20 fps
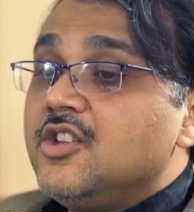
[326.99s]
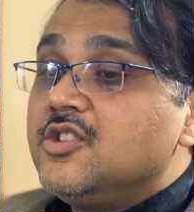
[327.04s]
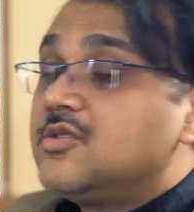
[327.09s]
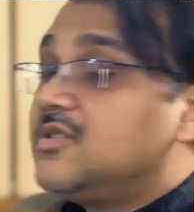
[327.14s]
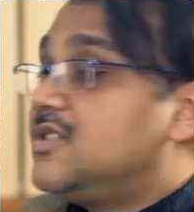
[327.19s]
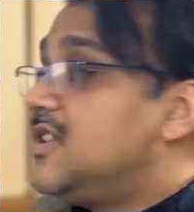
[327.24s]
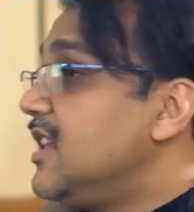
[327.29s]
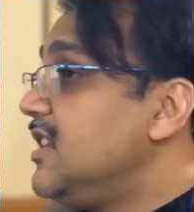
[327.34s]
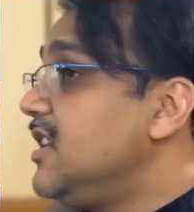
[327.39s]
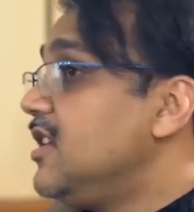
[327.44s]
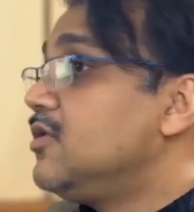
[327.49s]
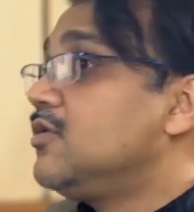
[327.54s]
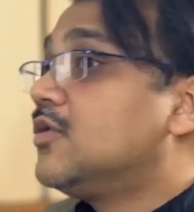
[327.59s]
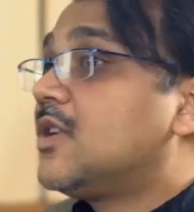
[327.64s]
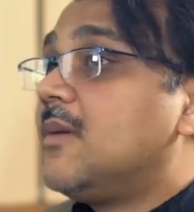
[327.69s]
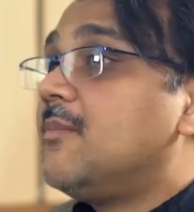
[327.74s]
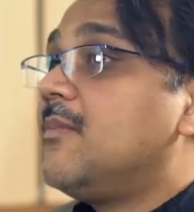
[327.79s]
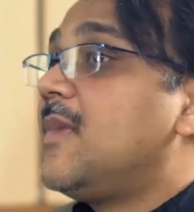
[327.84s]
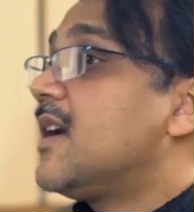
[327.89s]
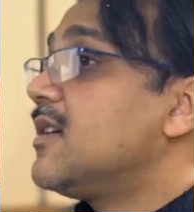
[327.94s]
So they need to
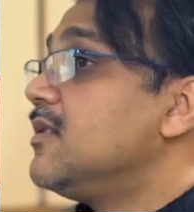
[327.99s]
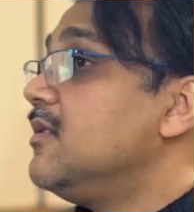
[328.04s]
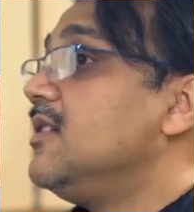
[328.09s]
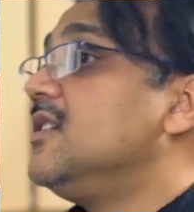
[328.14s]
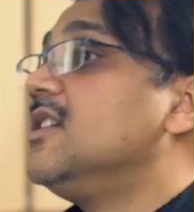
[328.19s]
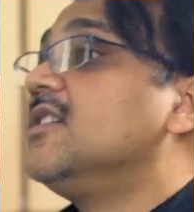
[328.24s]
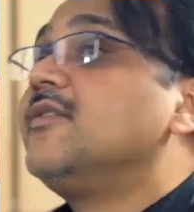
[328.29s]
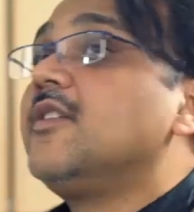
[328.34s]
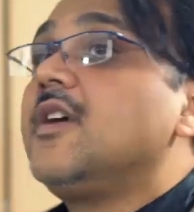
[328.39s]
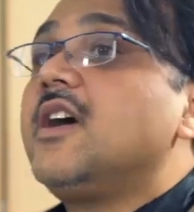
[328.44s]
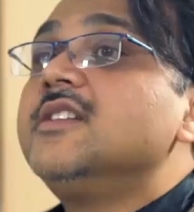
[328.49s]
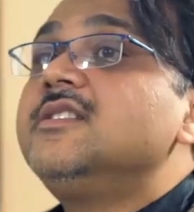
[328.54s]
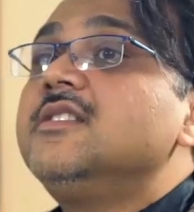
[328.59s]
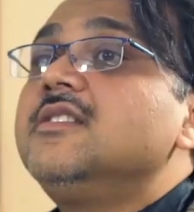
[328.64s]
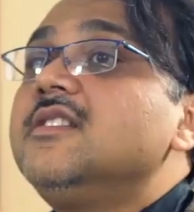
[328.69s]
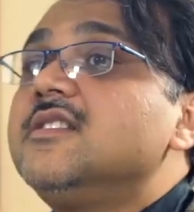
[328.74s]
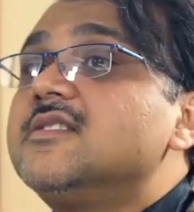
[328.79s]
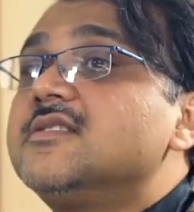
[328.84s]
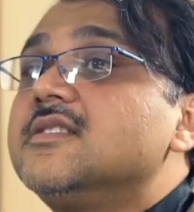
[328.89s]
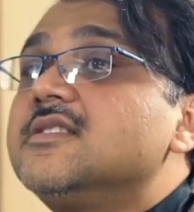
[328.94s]
come back to India for
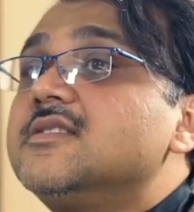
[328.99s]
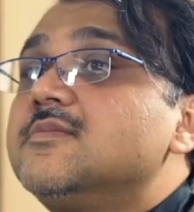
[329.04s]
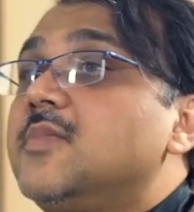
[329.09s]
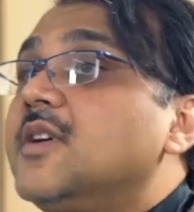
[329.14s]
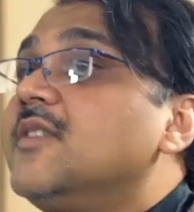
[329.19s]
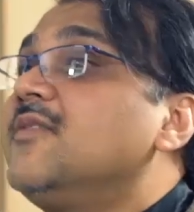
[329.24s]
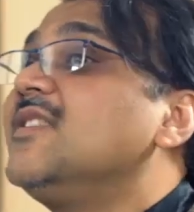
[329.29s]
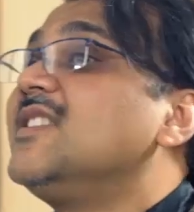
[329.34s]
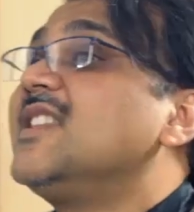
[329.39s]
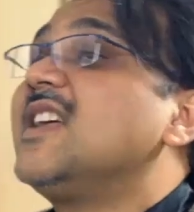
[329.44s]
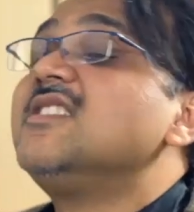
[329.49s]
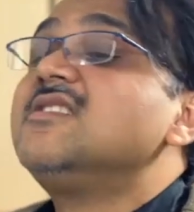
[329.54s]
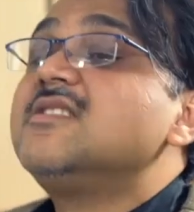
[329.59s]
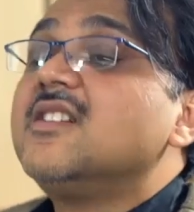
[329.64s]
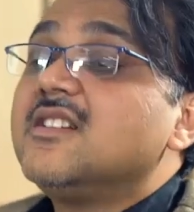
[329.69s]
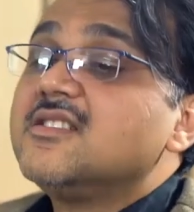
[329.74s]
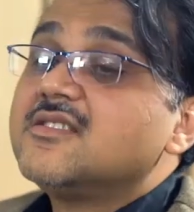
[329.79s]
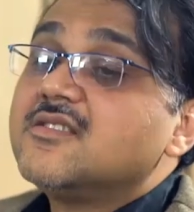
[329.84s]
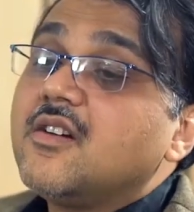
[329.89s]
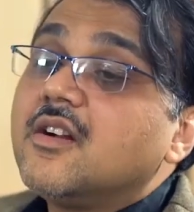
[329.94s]
other reasons, but
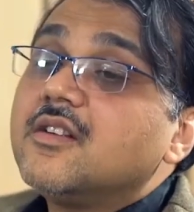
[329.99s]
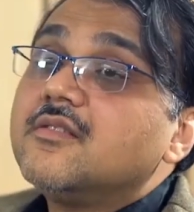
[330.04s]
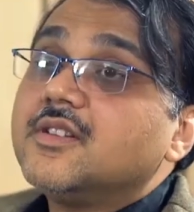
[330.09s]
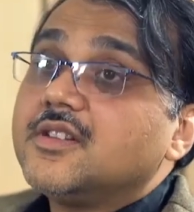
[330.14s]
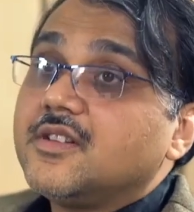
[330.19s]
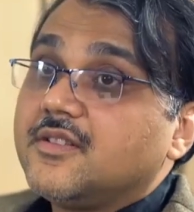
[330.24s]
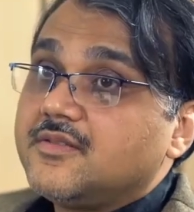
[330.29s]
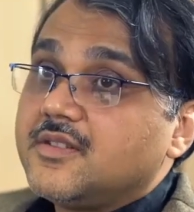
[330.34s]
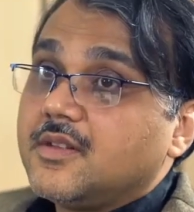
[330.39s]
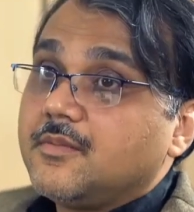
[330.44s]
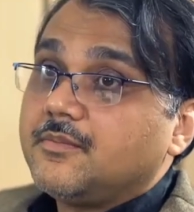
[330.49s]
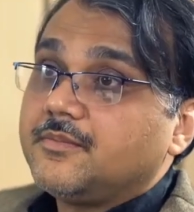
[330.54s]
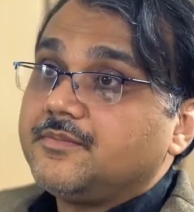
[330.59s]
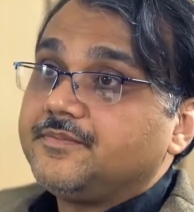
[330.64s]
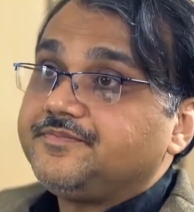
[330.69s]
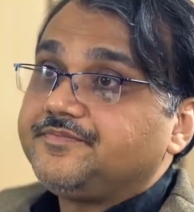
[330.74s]
financial is not one of them.